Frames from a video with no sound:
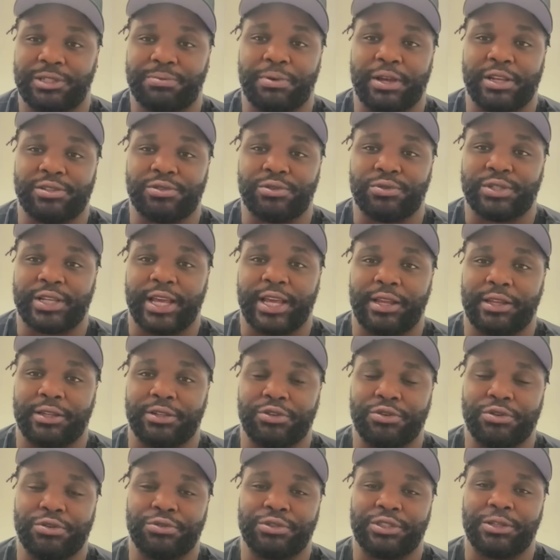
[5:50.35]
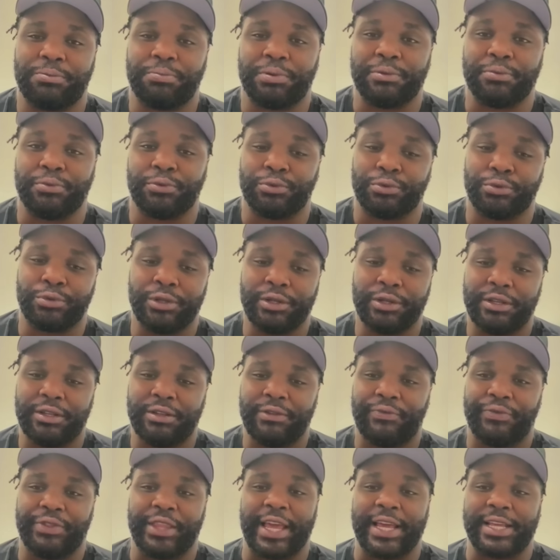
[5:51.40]
a special talent. You don't see people
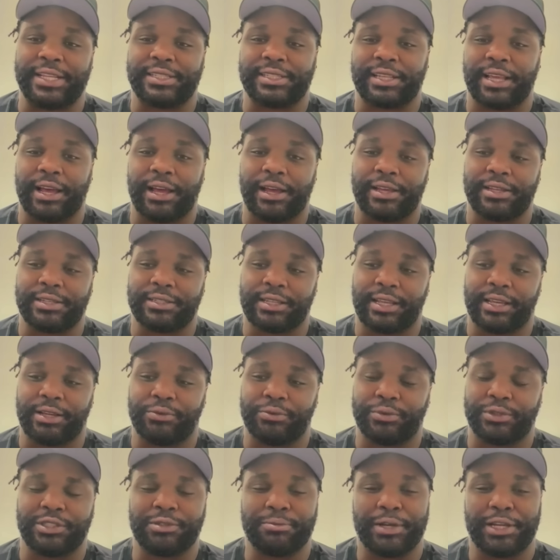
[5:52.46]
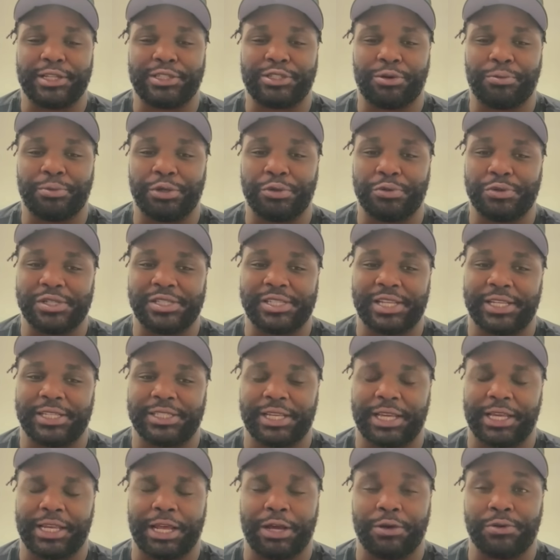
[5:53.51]
that size. Like, when somebody told me he was
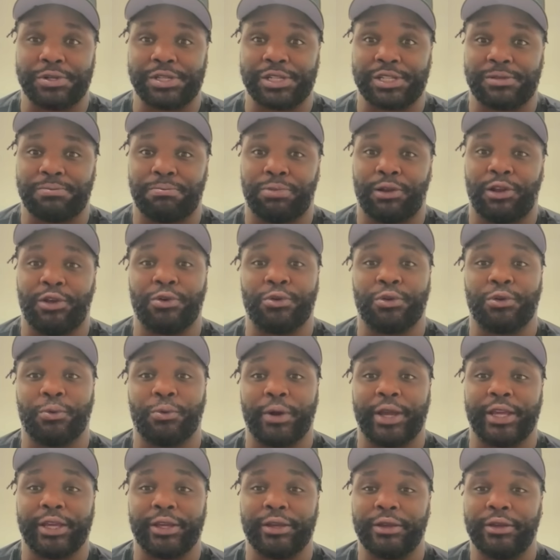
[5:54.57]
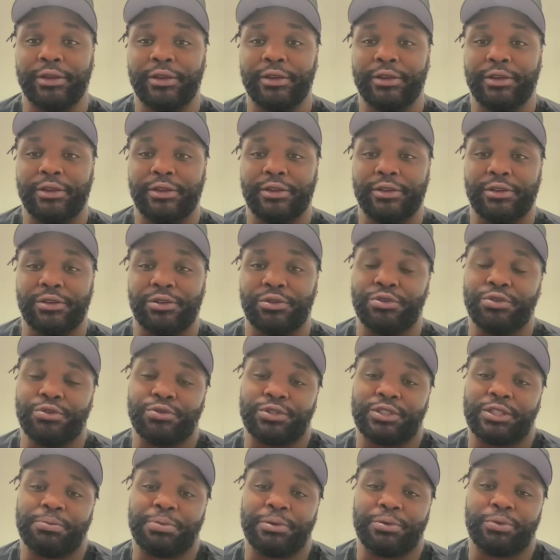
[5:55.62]
six eight, I was just blown away. You
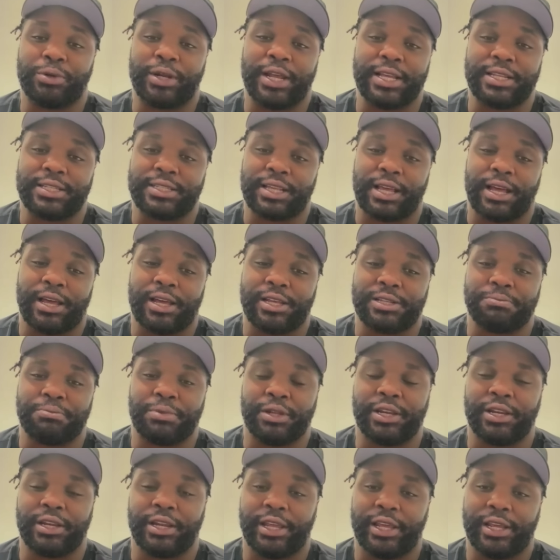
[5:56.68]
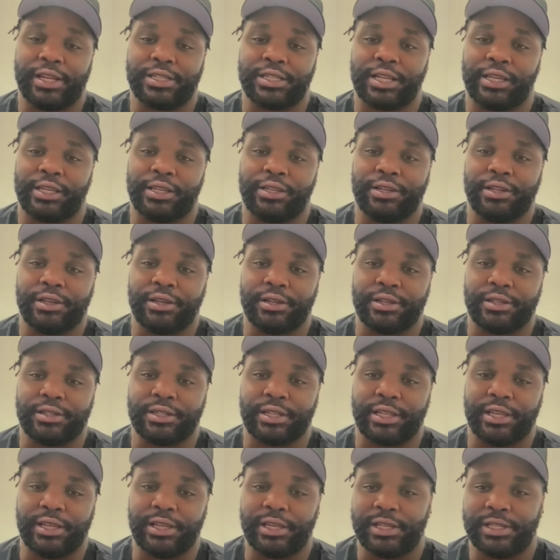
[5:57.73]
don't see people that size bending their ears like he
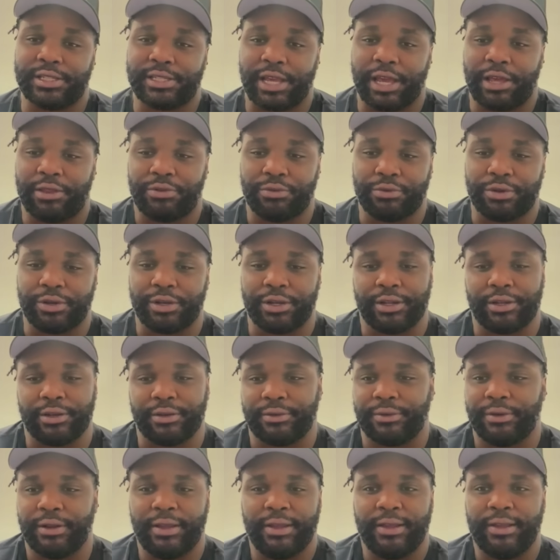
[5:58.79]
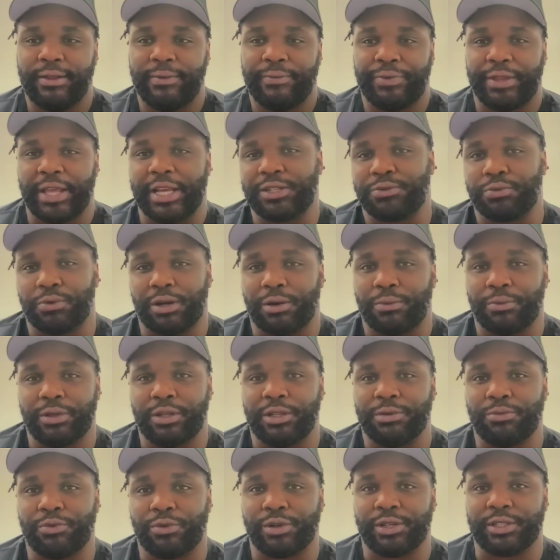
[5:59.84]
does, and he gets after it. And that's what I'm
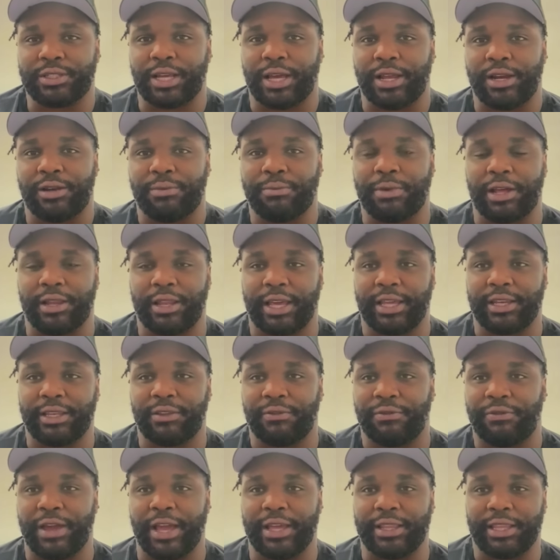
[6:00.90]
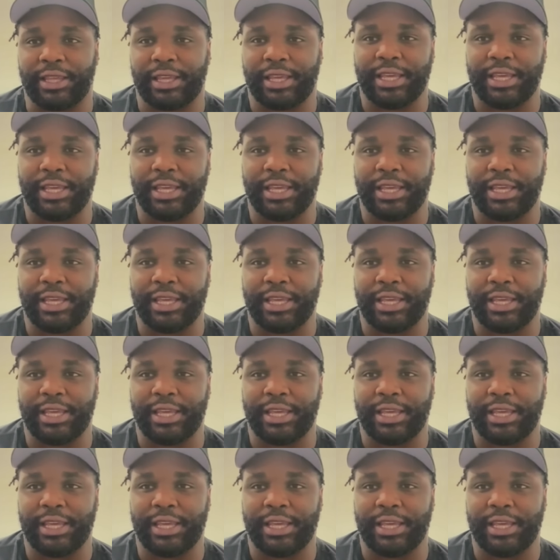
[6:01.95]
really more excited about. Like, the fact